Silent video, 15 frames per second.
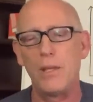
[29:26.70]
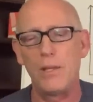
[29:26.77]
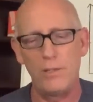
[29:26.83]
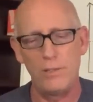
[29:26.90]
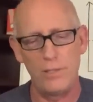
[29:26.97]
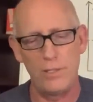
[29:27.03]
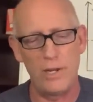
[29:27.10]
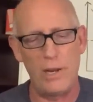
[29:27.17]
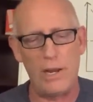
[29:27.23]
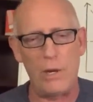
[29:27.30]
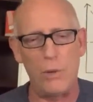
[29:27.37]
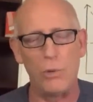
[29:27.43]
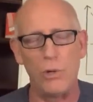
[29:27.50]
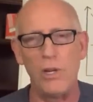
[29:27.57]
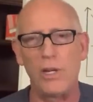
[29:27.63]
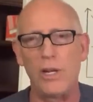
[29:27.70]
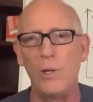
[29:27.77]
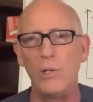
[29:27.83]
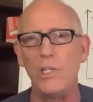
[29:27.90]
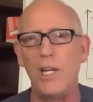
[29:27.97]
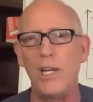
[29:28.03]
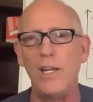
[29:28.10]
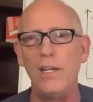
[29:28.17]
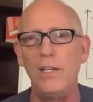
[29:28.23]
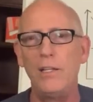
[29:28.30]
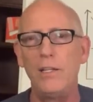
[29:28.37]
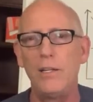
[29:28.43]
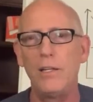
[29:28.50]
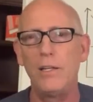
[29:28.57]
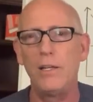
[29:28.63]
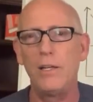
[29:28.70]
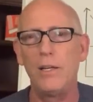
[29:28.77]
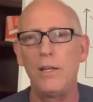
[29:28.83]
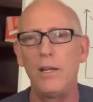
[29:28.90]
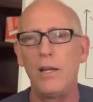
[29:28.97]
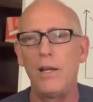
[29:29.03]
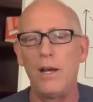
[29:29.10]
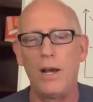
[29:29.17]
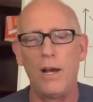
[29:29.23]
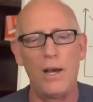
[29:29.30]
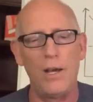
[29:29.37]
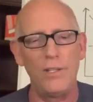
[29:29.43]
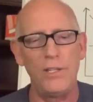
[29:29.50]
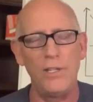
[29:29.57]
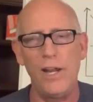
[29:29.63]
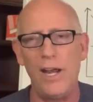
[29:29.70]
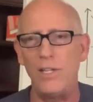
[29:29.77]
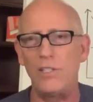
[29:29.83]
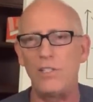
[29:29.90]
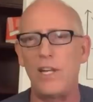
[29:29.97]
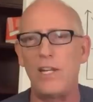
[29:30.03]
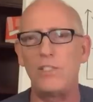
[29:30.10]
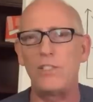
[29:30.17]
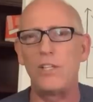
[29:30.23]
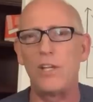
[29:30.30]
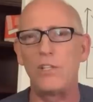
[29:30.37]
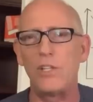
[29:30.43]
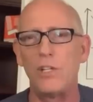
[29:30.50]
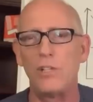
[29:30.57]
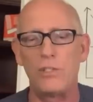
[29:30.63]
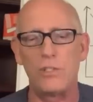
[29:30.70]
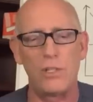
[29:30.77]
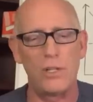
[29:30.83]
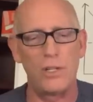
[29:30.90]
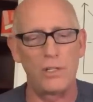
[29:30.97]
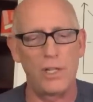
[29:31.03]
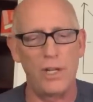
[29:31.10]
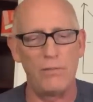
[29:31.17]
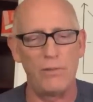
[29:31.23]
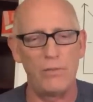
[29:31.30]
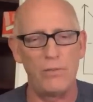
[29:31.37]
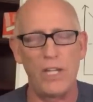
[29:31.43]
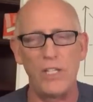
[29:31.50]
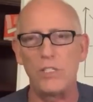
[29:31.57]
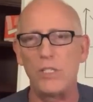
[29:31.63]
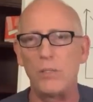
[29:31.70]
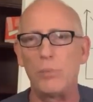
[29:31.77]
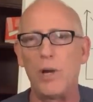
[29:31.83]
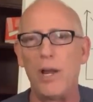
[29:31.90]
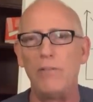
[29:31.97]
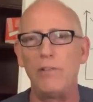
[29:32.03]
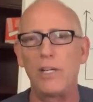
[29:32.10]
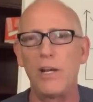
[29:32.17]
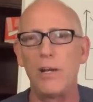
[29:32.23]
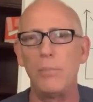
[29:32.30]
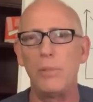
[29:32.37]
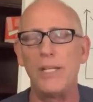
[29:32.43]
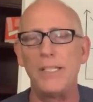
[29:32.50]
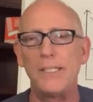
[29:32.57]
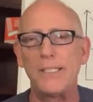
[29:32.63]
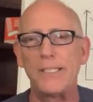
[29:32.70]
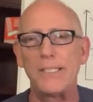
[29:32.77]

Do you know how we're negotiating? Uh, the United States doesn't uh, give advice to private companies.